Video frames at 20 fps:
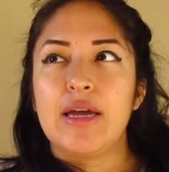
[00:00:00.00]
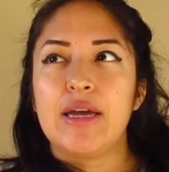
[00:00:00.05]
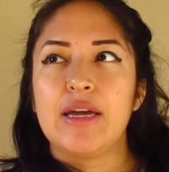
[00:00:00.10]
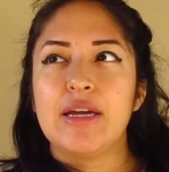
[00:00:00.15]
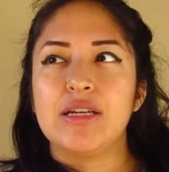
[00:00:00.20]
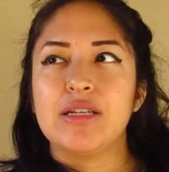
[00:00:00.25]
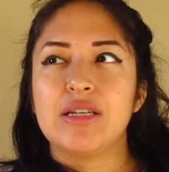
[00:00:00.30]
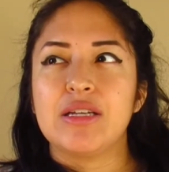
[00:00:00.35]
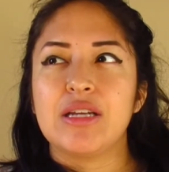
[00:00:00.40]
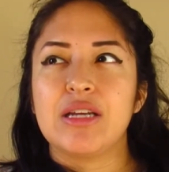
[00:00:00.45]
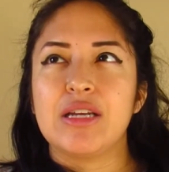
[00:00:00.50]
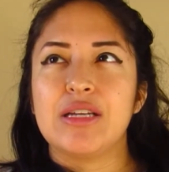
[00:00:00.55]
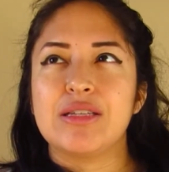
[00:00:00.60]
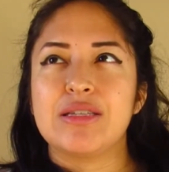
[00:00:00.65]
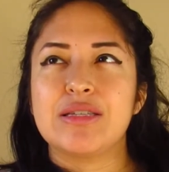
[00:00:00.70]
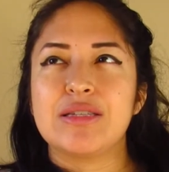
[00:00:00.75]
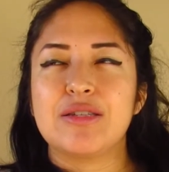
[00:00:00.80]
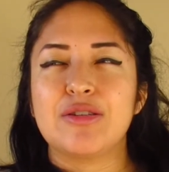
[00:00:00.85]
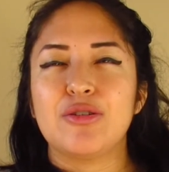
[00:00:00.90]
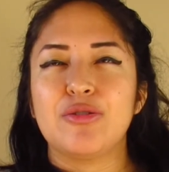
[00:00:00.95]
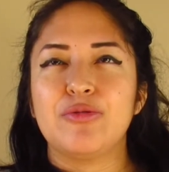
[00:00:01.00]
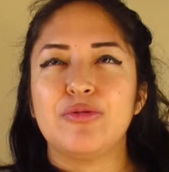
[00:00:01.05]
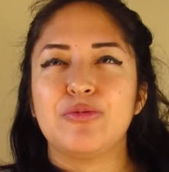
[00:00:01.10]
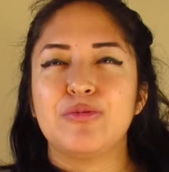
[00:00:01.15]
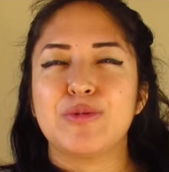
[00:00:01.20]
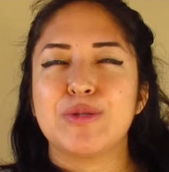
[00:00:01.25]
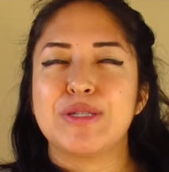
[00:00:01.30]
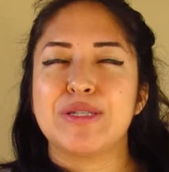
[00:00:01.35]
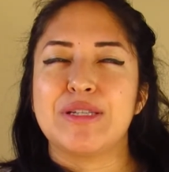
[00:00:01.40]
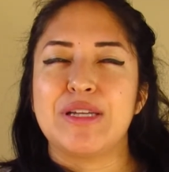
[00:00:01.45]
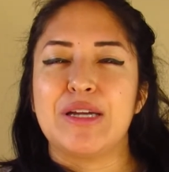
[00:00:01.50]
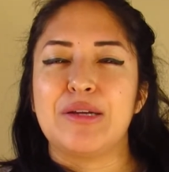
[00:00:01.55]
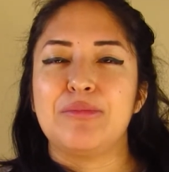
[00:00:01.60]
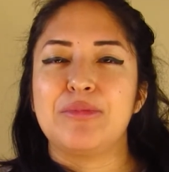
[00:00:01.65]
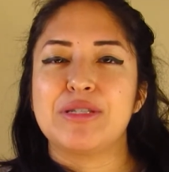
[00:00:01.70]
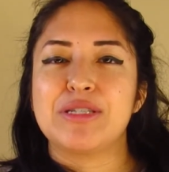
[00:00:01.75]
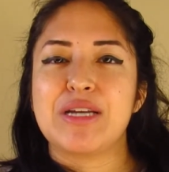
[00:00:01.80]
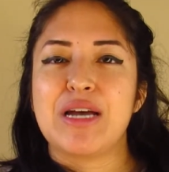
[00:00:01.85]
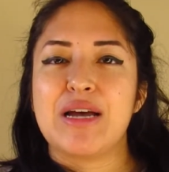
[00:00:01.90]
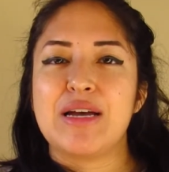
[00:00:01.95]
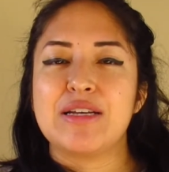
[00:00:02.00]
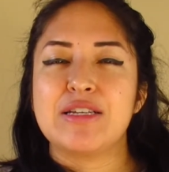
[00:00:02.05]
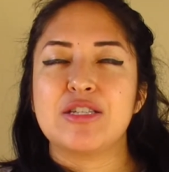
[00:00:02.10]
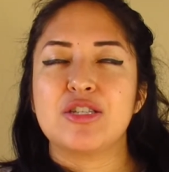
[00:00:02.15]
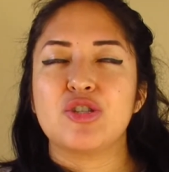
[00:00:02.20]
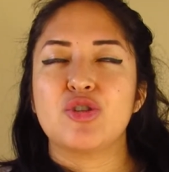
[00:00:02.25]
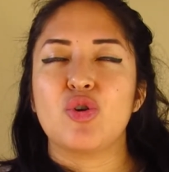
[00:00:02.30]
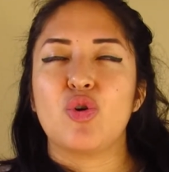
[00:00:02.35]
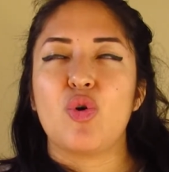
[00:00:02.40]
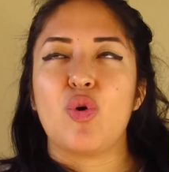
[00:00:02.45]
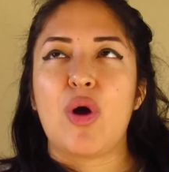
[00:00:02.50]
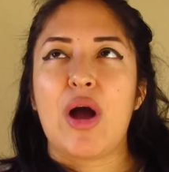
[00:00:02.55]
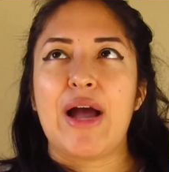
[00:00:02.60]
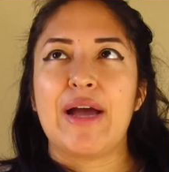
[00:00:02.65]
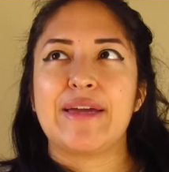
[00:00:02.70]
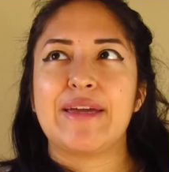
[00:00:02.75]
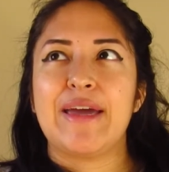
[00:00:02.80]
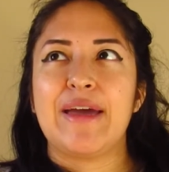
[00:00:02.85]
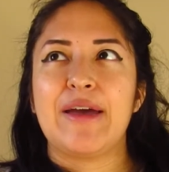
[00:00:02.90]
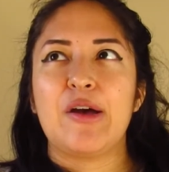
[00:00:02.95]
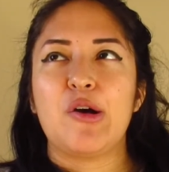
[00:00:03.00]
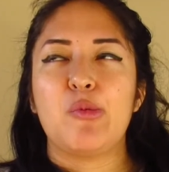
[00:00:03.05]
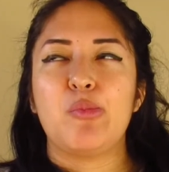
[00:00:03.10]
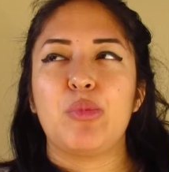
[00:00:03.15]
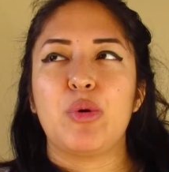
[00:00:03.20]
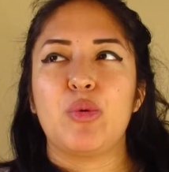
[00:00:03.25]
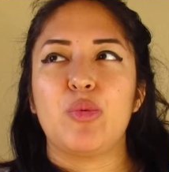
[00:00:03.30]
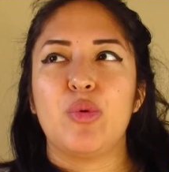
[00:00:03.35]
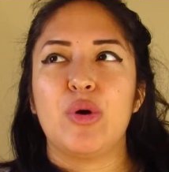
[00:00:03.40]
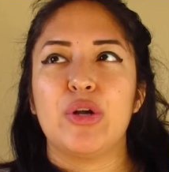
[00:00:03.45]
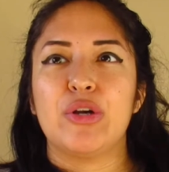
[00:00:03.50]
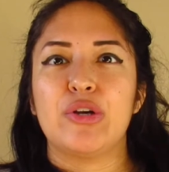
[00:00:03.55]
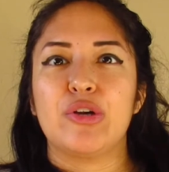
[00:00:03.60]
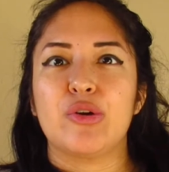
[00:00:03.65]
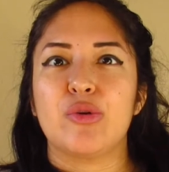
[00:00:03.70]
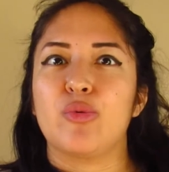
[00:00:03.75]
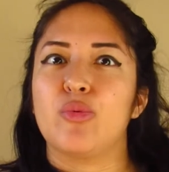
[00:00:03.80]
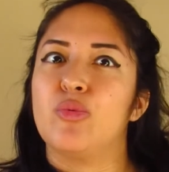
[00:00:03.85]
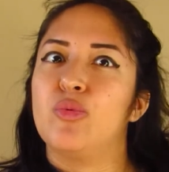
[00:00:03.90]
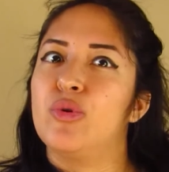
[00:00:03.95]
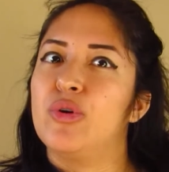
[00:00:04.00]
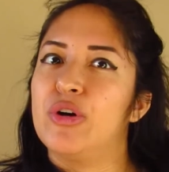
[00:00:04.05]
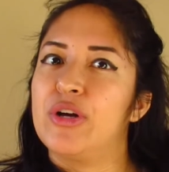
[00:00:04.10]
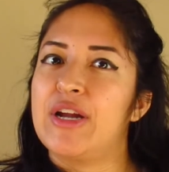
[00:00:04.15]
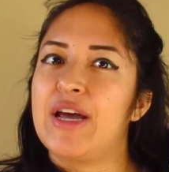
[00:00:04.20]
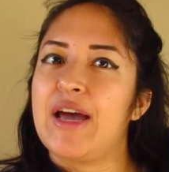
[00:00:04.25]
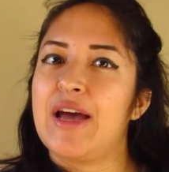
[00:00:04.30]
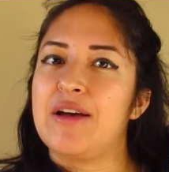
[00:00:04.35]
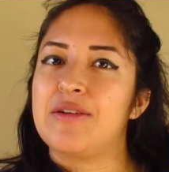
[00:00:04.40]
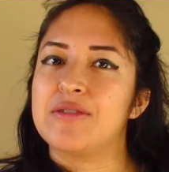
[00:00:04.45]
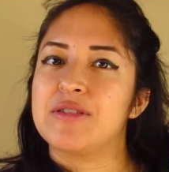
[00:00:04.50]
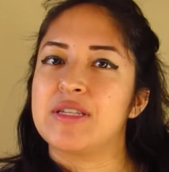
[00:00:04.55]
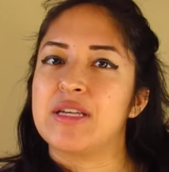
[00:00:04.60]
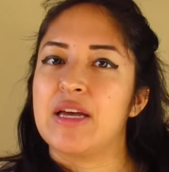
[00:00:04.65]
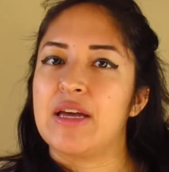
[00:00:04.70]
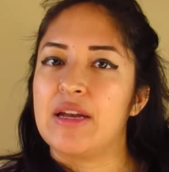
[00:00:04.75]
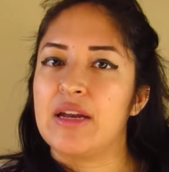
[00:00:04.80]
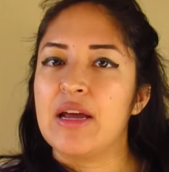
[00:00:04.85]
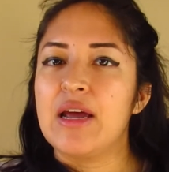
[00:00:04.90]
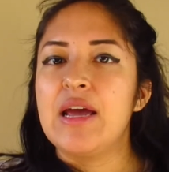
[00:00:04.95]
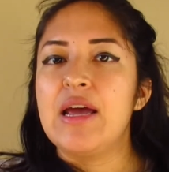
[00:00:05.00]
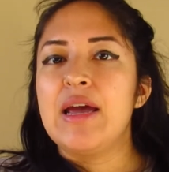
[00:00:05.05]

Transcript: it's still stigmatized, so I can't help but wonder, would I have said,